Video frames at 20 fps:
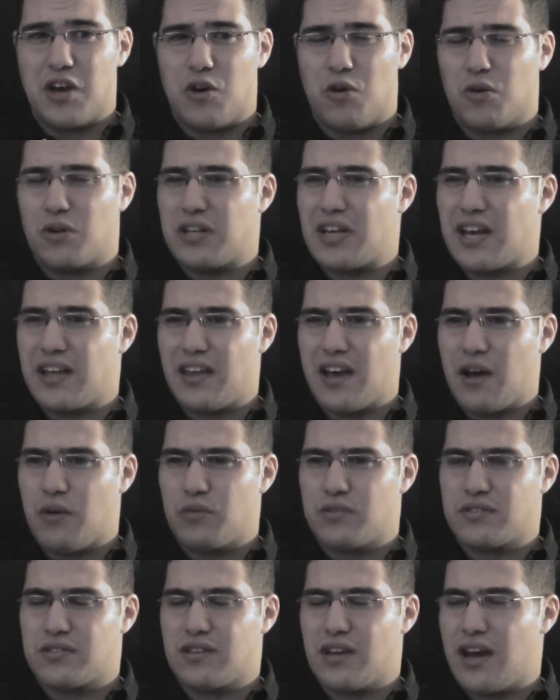only
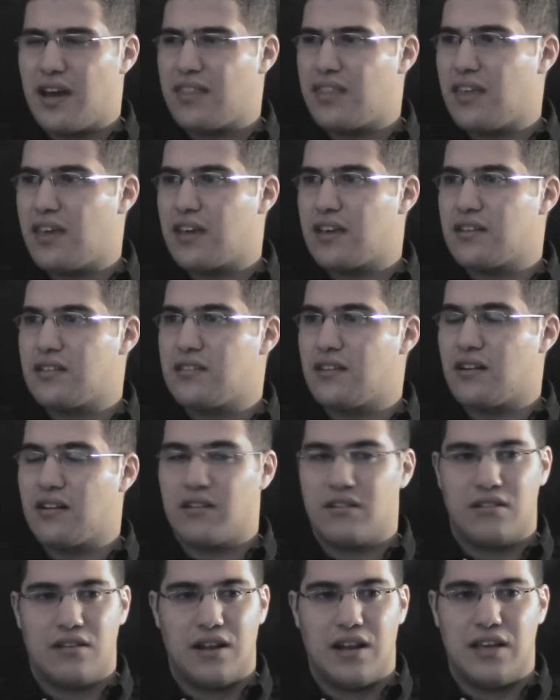I think
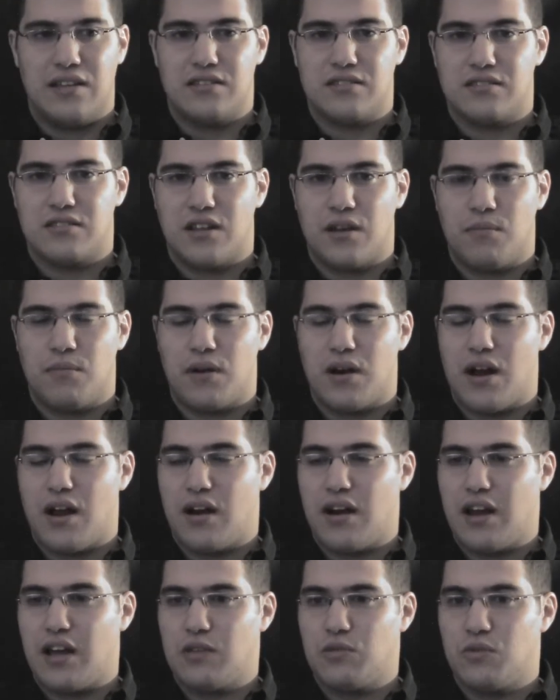the latest number I
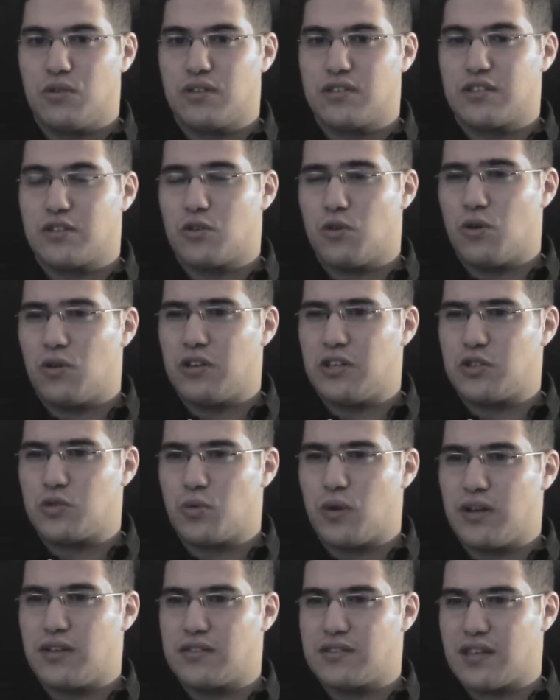read was only
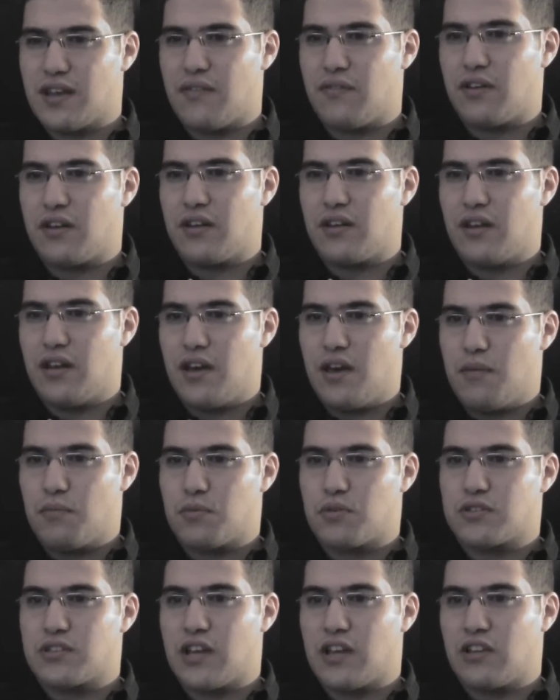27%
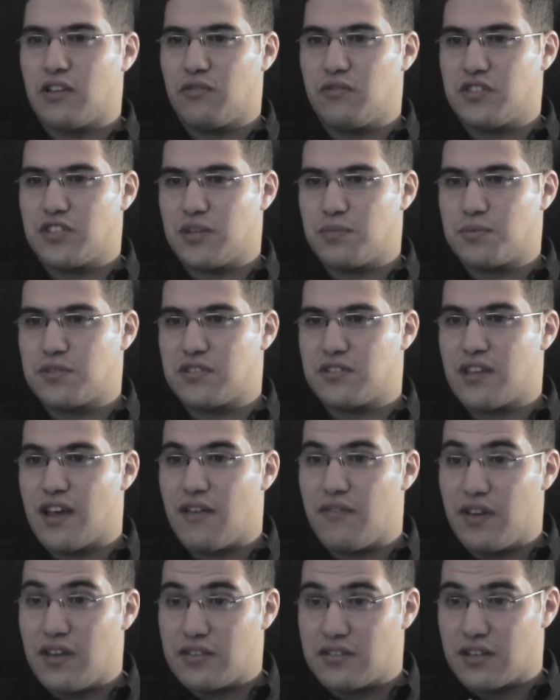of Egyptians
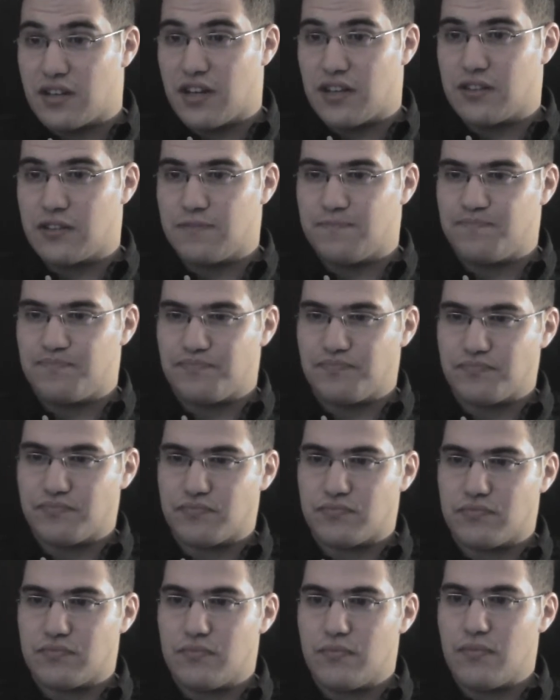have internet.
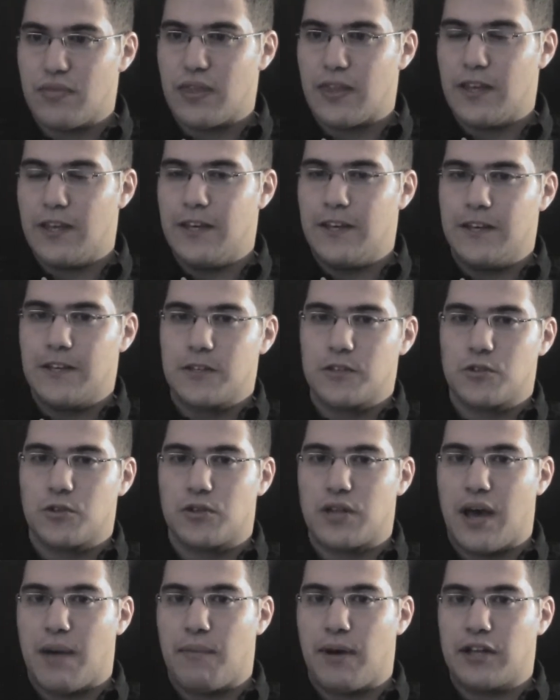So
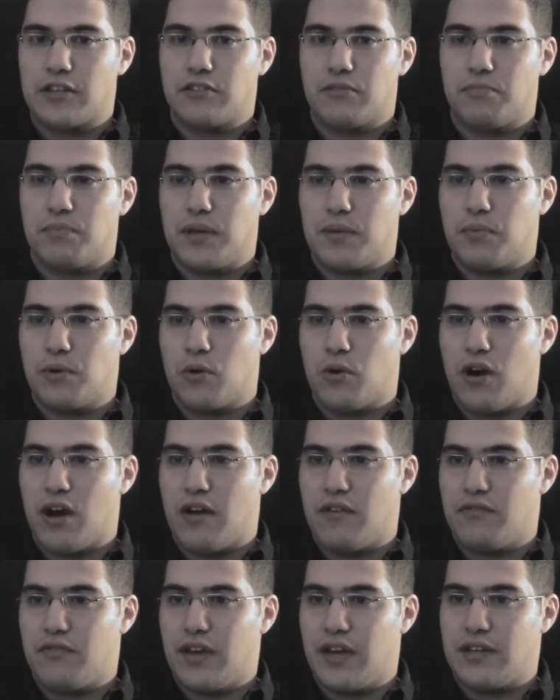the amount of people who
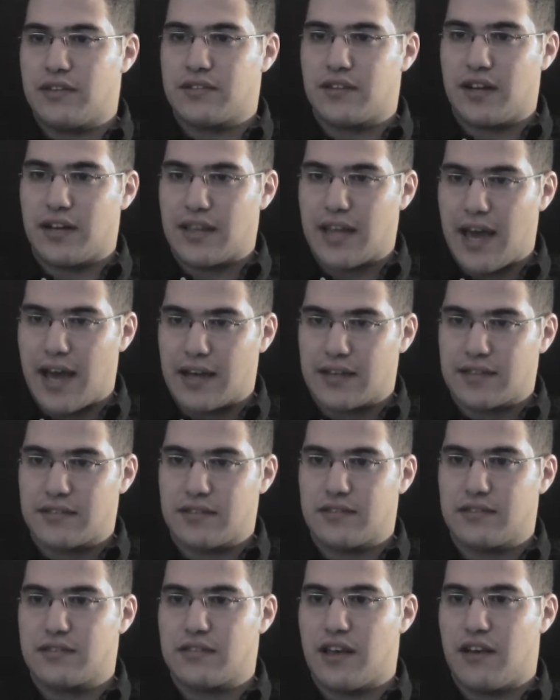have internet
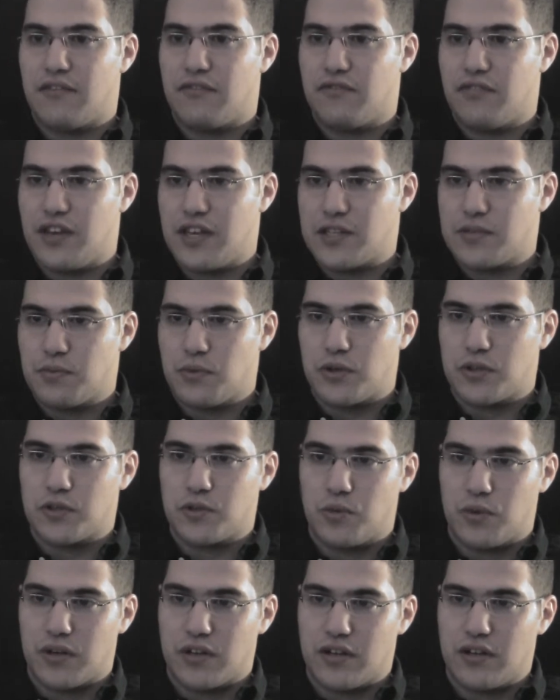access, have Facebook,
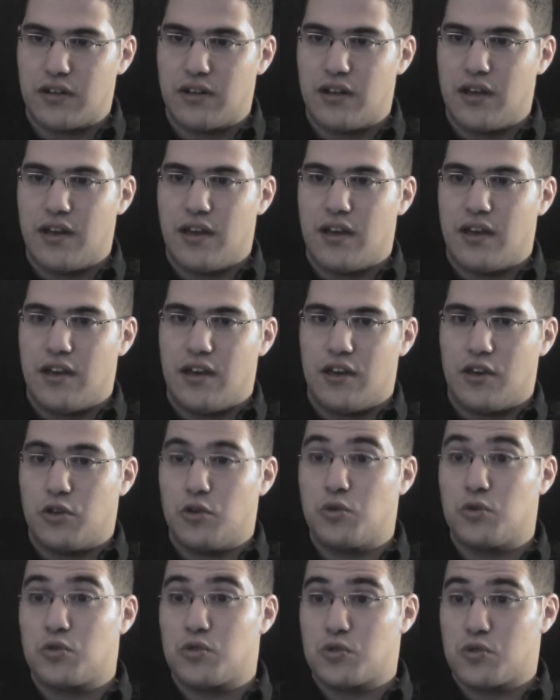Twitter,
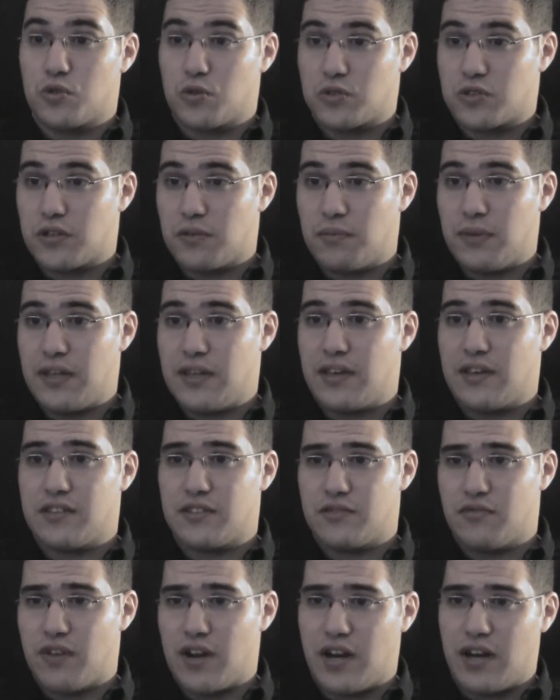use social media
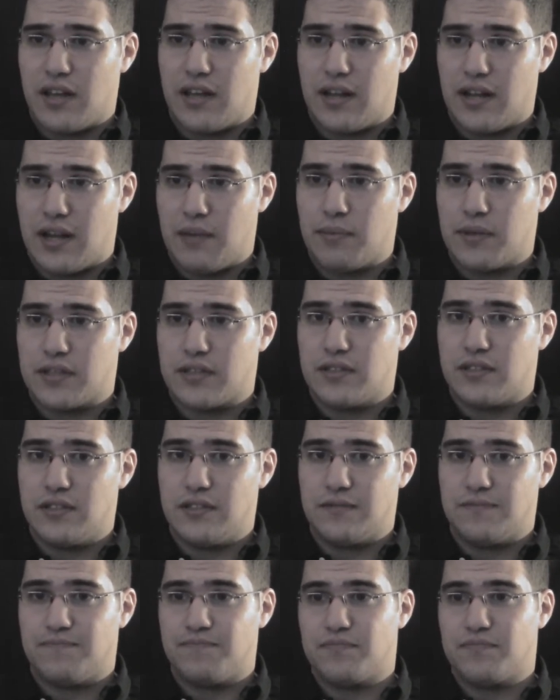is very limited.